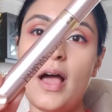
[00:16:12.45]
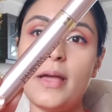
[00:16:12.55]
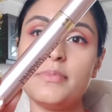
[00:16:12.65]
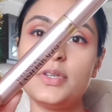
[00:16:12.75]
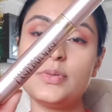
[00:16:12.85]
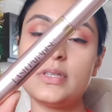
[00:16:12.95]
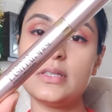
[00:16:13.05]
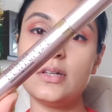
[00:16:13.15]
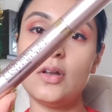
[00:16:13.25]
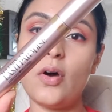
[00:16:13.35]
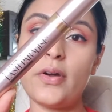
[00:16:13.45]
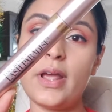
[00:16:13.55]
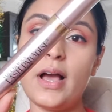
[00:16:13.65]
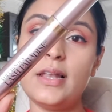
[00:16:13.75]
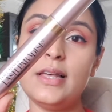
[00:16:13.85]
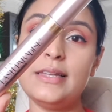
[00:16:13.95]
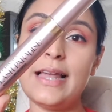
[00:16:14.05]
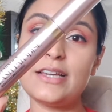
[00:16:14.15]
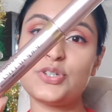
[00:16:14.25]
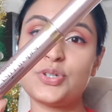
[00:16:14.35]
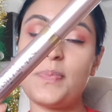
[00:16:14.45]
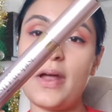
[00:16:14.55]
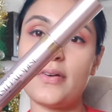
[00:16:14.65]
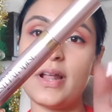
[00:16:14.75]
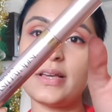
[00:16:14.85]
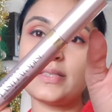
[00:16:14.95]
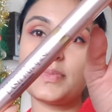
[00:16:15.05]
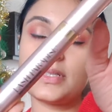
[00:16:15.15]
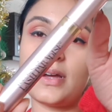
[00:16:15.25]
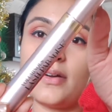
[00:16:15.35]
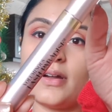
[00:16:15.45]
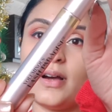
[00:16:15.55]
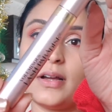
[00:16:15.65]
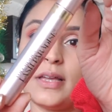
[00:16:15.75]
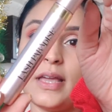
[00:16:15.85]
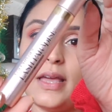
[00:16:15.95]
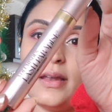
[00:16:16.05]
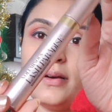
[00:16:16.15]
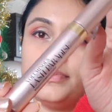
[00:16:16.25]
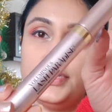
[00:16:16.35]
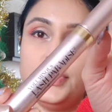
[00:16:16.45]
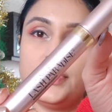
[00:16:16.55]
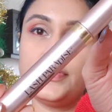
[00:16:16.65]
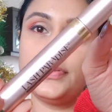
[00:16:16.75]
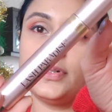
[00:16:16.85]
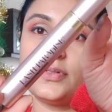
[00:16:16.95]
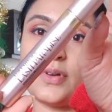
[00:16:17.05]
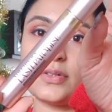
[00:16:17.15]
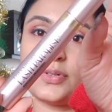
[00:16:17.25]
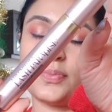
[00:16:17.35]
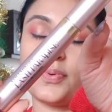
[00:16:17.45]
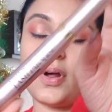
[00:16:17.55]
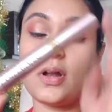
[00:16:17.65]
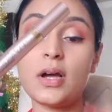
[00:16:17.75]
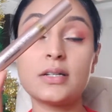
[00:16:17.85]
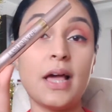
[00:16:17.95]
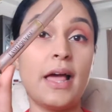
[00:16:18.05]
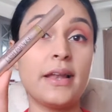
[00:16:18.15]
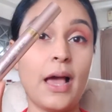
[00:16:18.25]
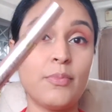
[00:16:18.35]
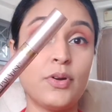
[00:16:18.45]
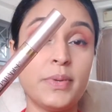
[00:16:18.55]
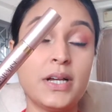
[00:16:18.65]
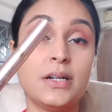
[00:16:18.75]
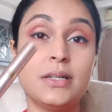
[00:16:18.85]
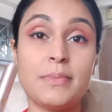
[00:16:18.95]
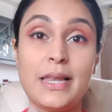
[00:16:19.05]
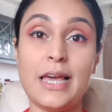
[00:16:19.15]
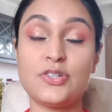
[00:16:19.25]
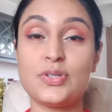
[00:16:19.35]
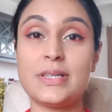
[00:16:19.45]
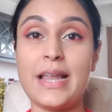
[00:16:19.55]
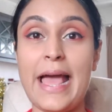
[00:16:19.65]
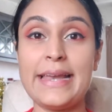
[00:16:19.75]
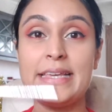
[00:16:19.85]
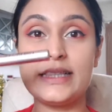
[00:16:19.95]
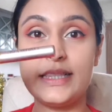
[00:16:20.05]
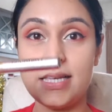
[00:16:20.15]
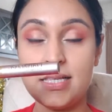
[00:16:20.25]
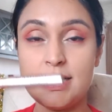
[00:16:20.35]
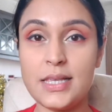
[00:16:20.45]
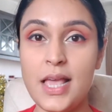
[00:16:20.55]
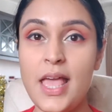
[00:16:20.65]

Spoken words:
I'm using the L'Oreal Lash Paradise mascara, again a beautiful drugstore product, and I'm going to be curling my lashes and adding this,